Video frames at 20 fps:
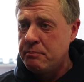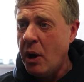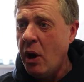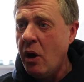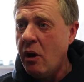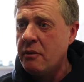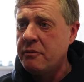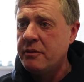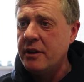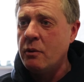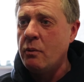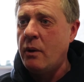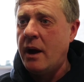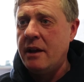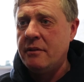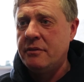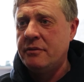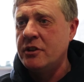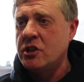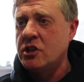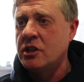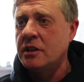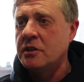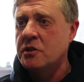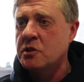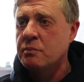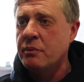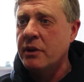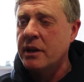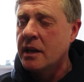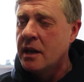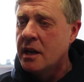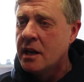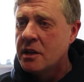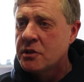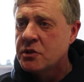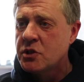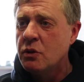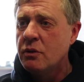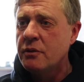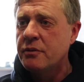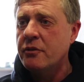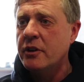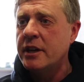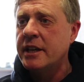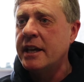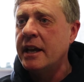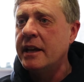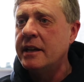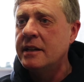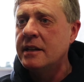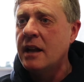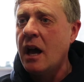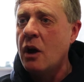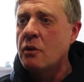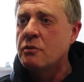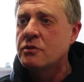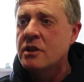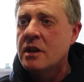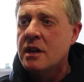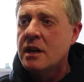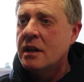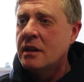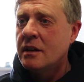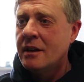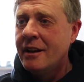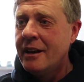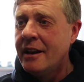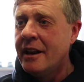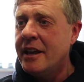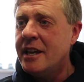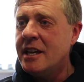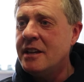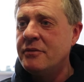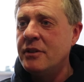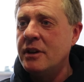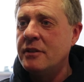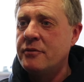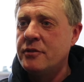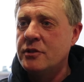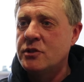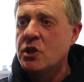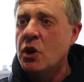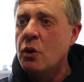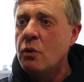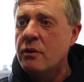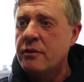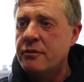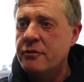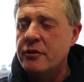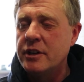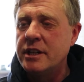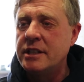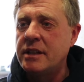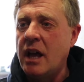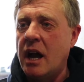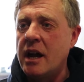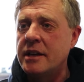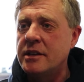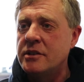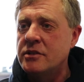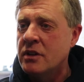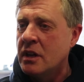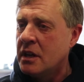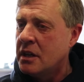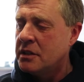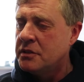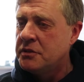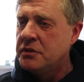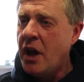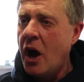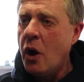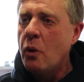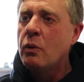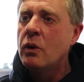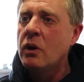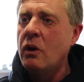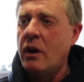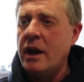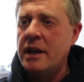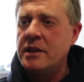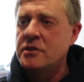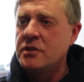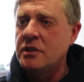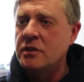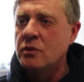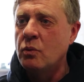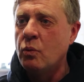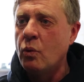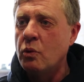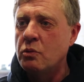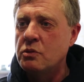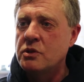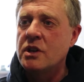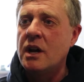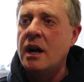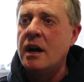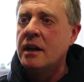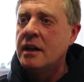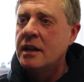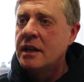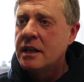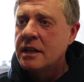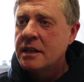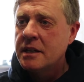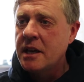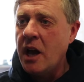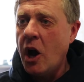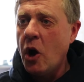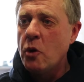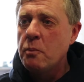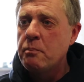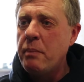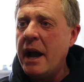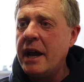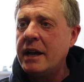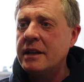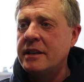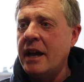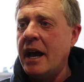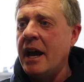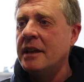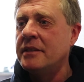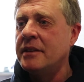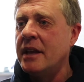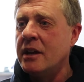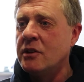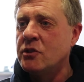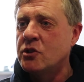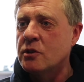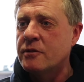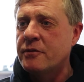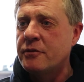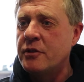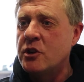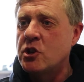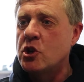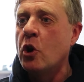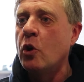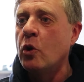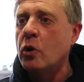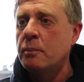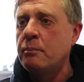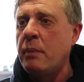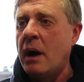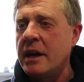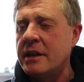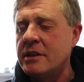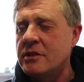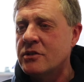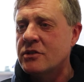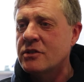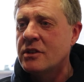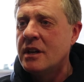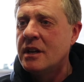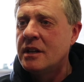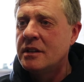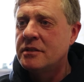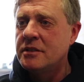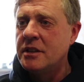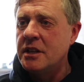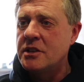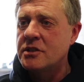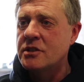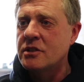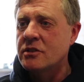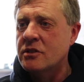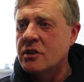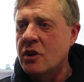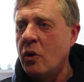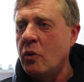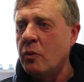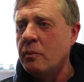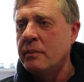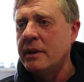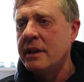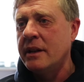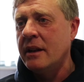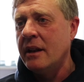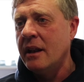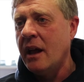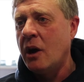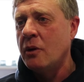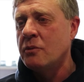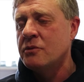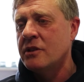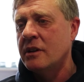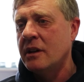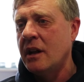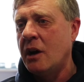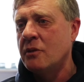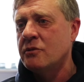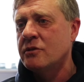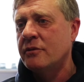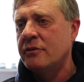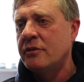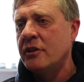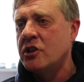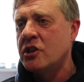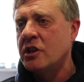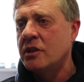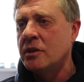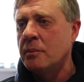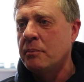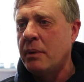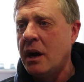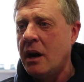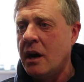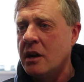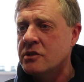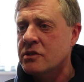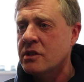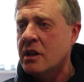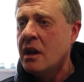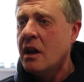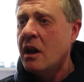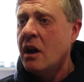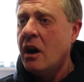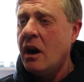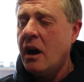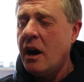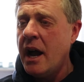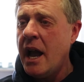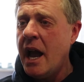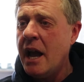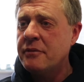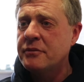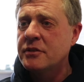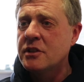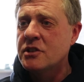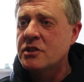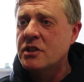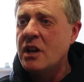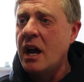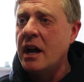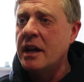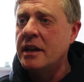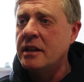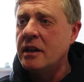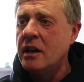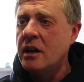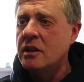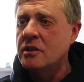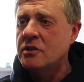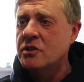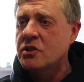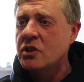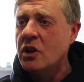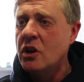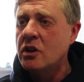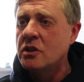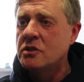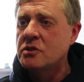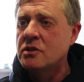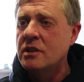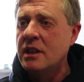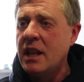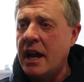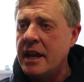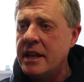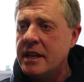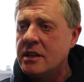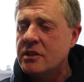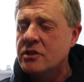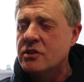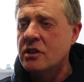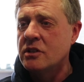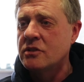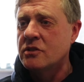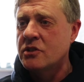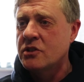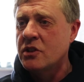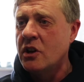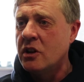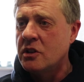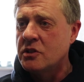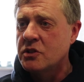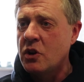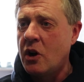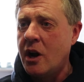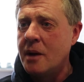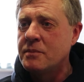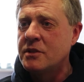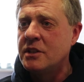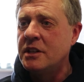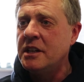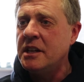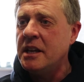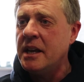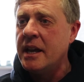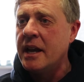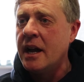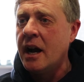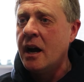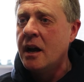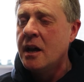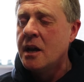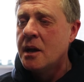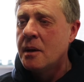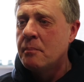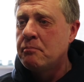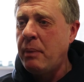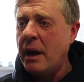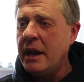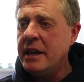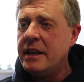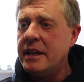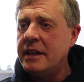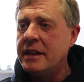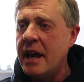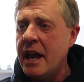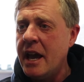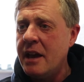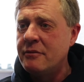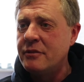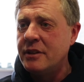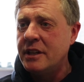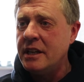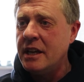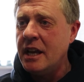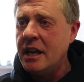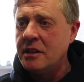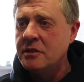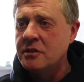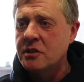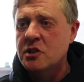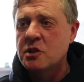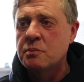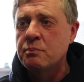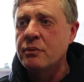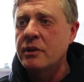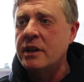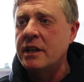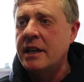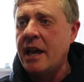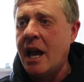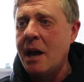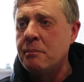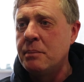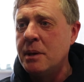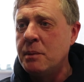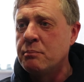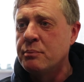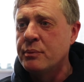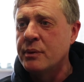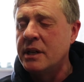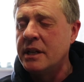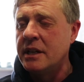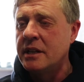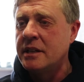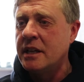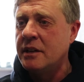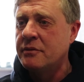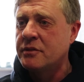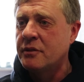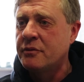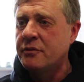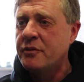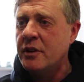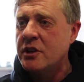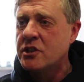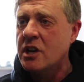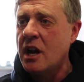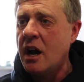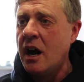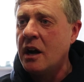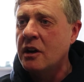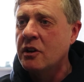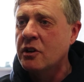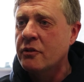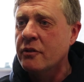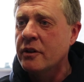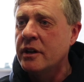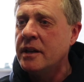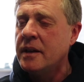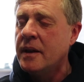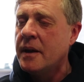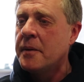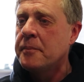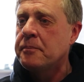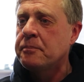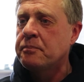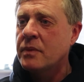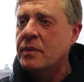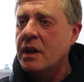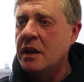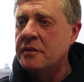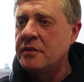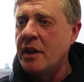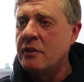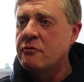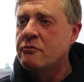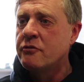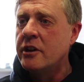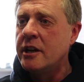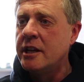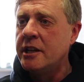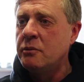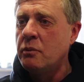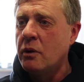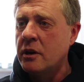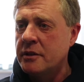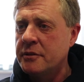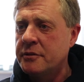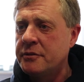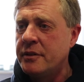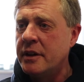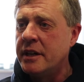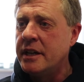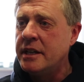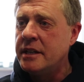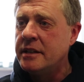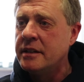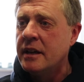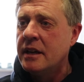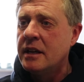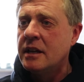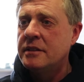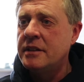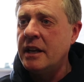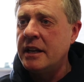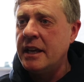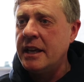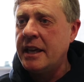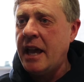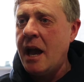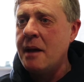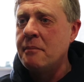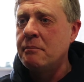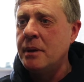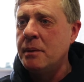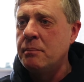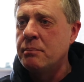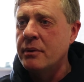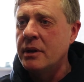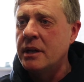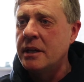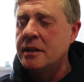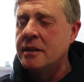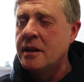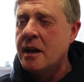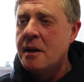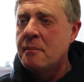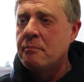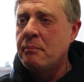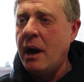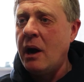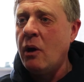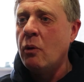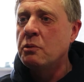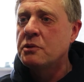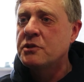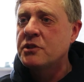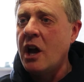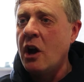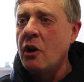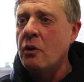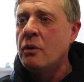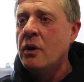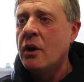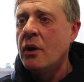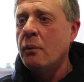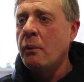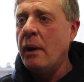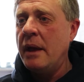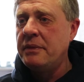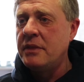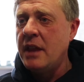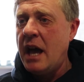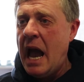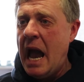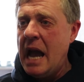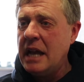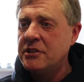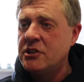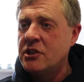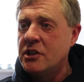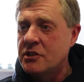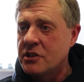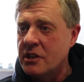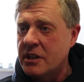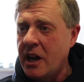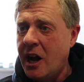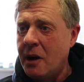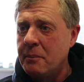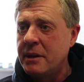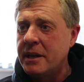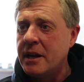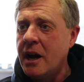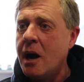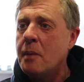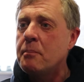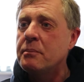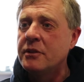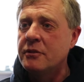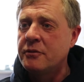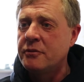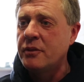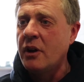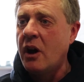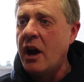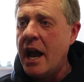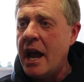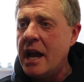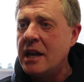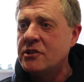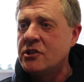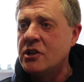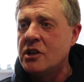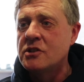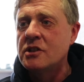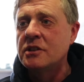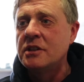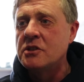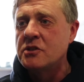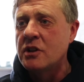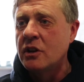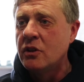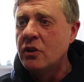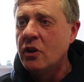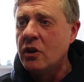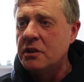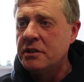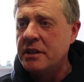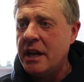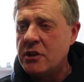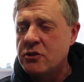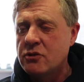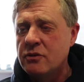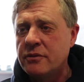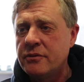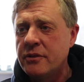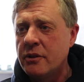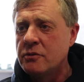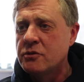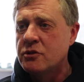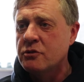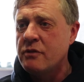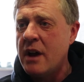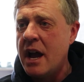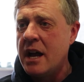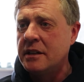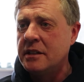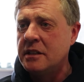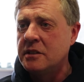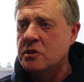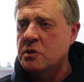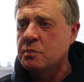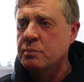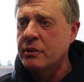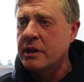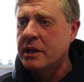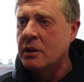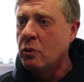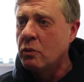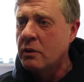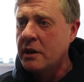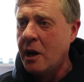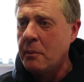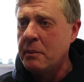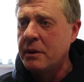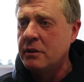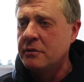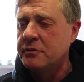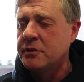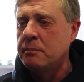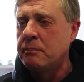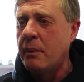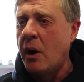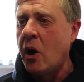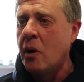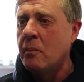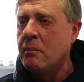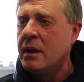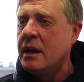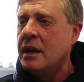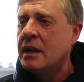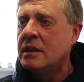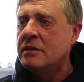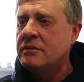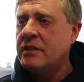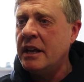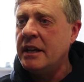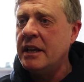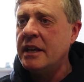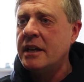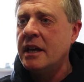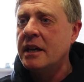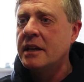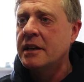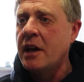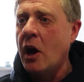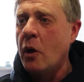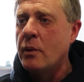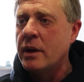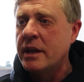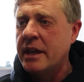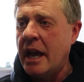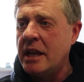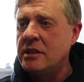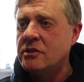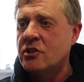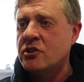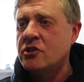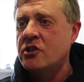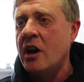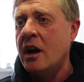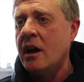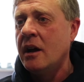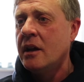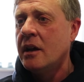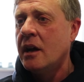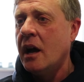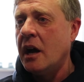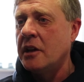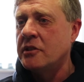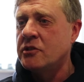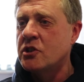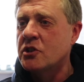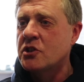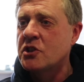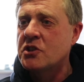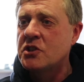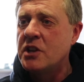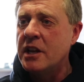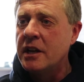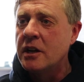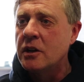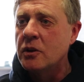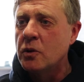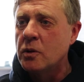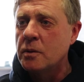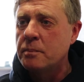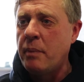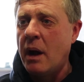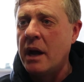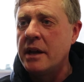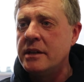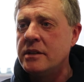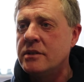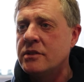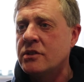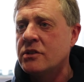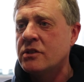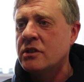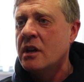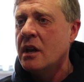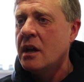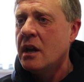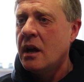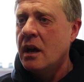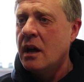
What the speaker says: perfect way of fishing in the spring, 2 or 3 kilos, leave it for 2 or 3 days, no lines in the water, go back down there and just fish hook baits. This has caught me loads and loads of fish in the past. I have to say, at certain lakes and certain times of the year, baiting heavy in the spring can be brilliant. If the fish are hungry and they really want to feed, then it can be brilliant. But also when the hatches are coming up, the fly hatches, and there's a lot of natural foods around in the spring all coming off the bottom, then it can go against you, and just single hook baits